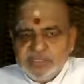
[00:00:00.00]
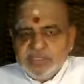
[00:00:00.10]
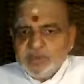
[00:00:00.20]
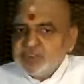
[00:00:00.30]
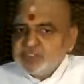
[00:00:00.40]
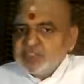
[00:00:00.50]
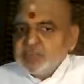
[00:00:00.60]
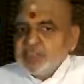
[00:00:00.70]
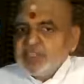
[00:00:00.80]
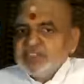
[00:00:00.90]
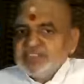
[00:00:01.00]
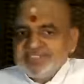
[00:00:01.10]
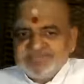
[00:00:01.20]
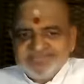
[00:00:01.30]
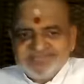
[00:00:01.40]
not disturbing us.
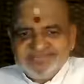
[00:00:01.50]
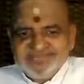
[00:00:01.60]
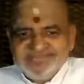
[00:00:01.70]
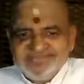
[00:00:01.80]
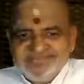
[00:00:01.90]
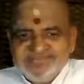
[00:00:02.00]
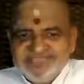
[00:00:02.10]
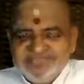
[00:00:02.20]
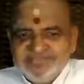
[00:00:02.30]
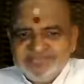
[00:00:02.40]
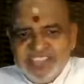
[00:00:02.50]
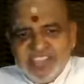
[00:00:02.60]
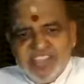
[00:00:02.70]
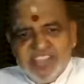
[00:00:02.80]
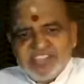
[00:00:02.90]

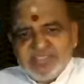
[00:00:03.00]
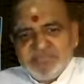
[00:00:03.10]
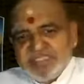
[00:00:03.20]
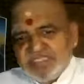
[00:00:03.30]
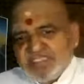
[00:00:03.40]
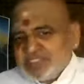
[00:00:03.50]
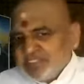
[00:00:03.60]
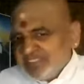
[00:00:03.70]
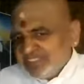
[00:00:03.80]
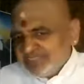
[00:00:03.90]
Engage them there, that's it.